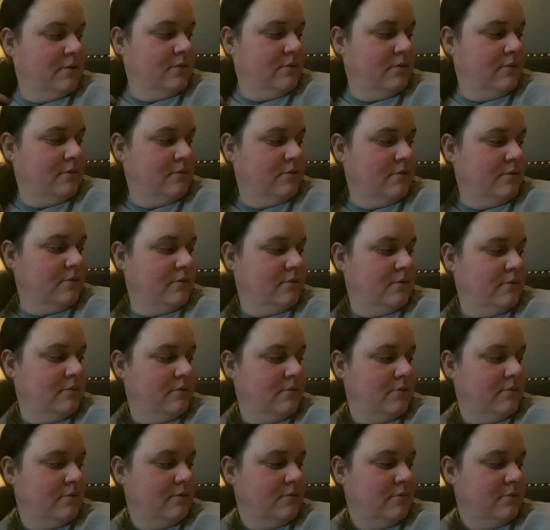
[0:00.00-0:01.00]

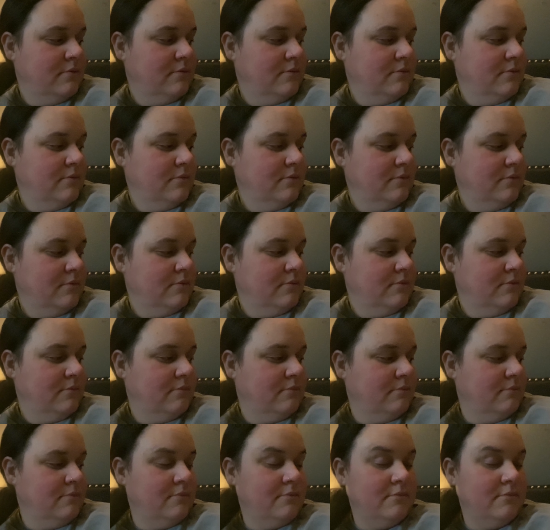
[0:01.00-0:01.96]
[no speech]